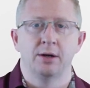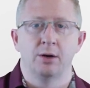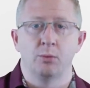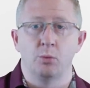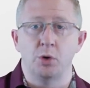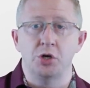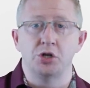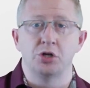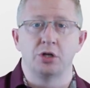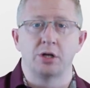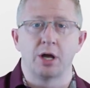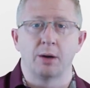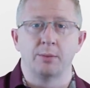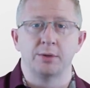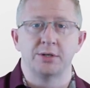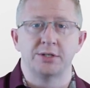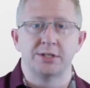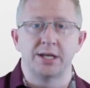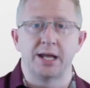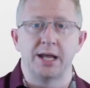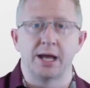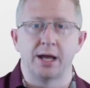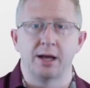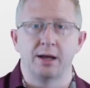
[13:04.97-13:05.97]
We should go and
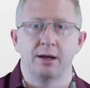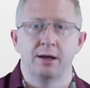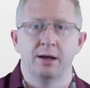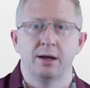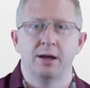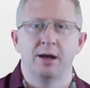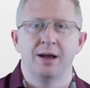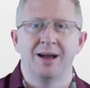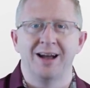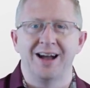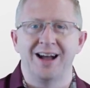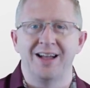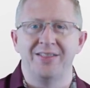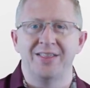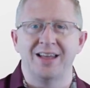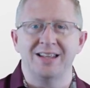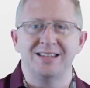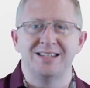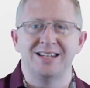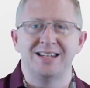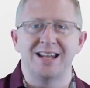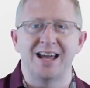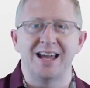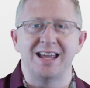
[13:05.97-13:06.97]
see it." And then
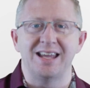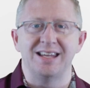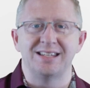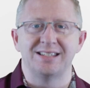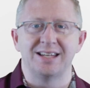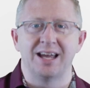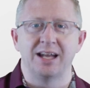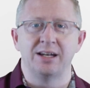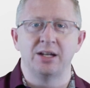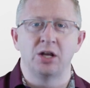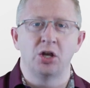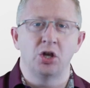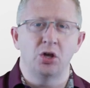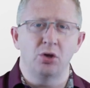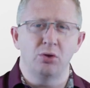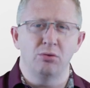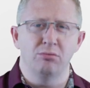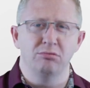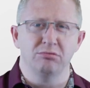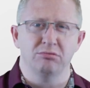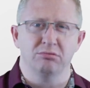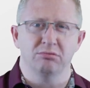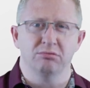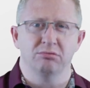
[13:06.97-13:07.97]
today he said,
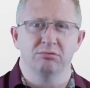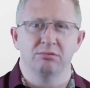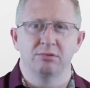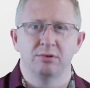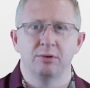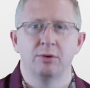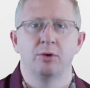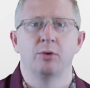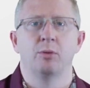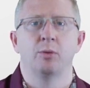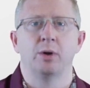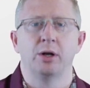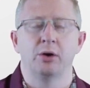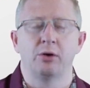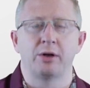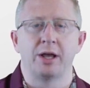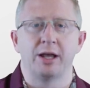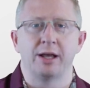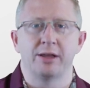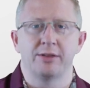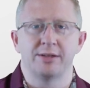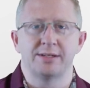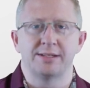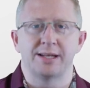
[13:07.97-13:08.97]
"Ooh," when
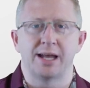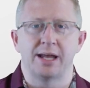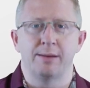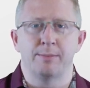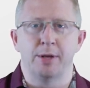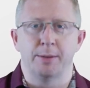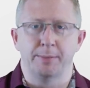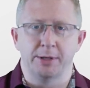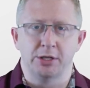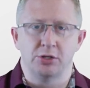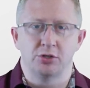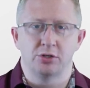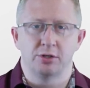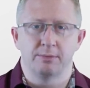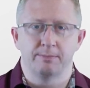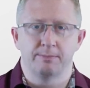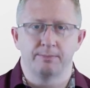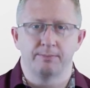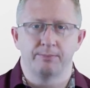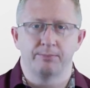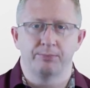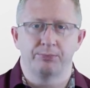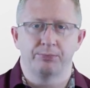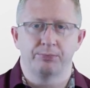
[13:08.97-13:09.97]
looking at the same image.
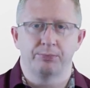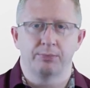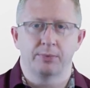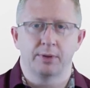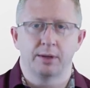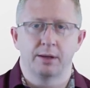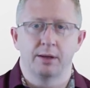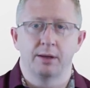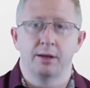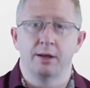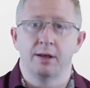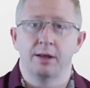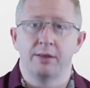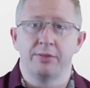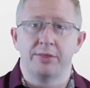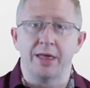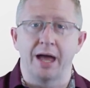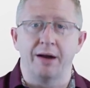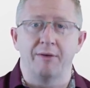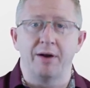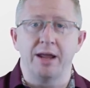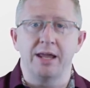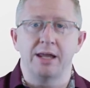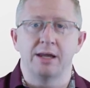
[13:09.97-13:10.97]

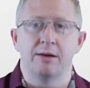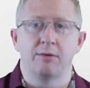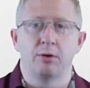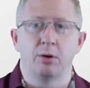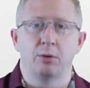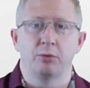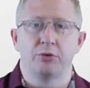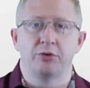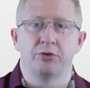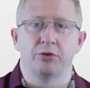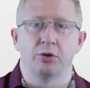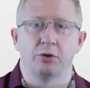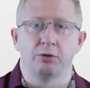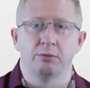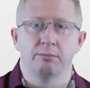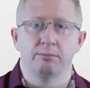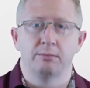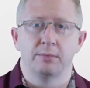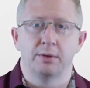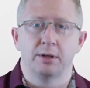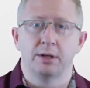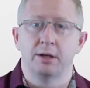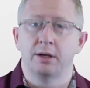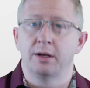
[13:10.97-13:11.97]
Their 8-year-old son.
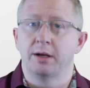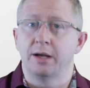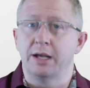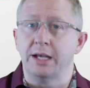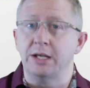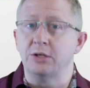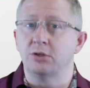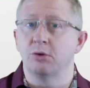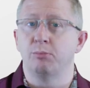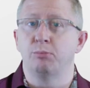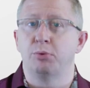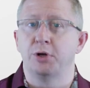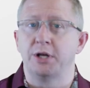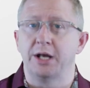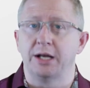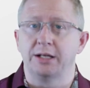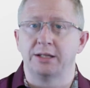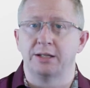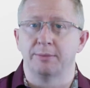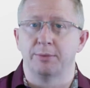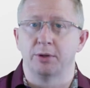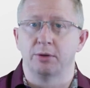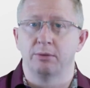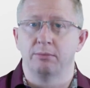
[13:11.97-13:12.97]
He's
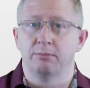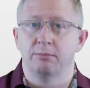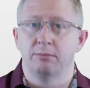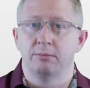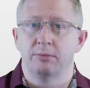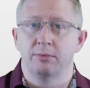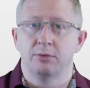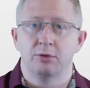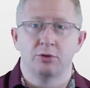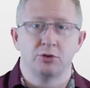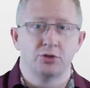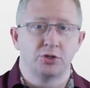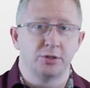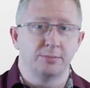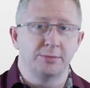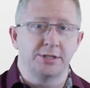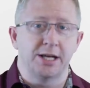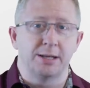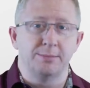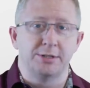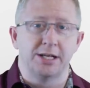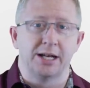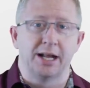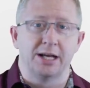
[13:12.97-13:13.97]
unpredictable.
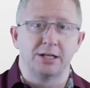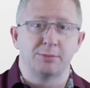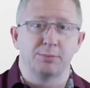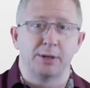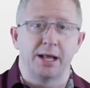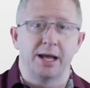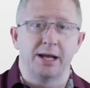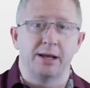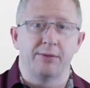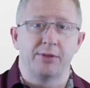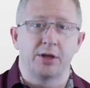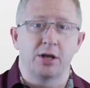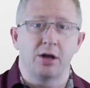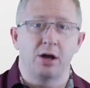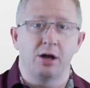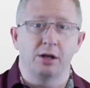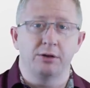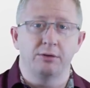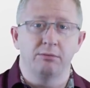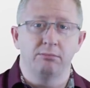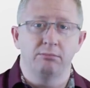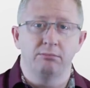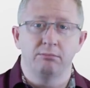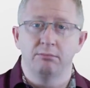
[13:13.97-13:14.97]
Sometimes he likes playing in the
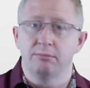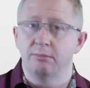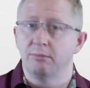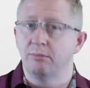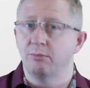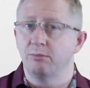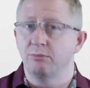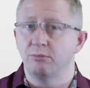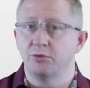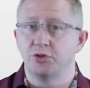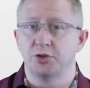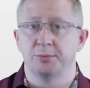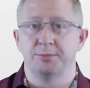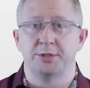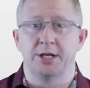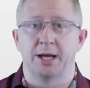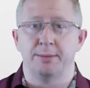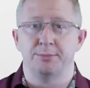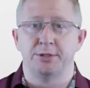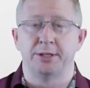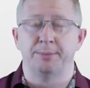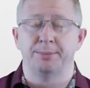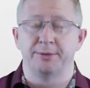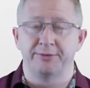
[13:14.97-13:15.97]
garden,
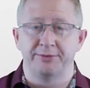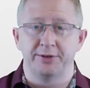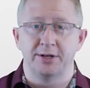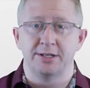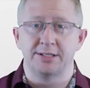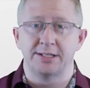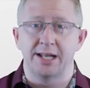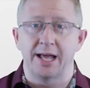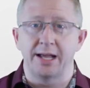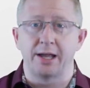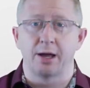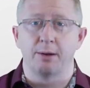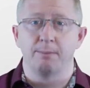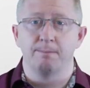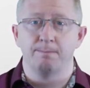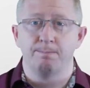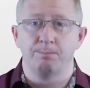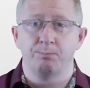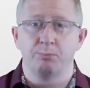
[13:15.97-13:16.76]
sometimes he prefers Lego.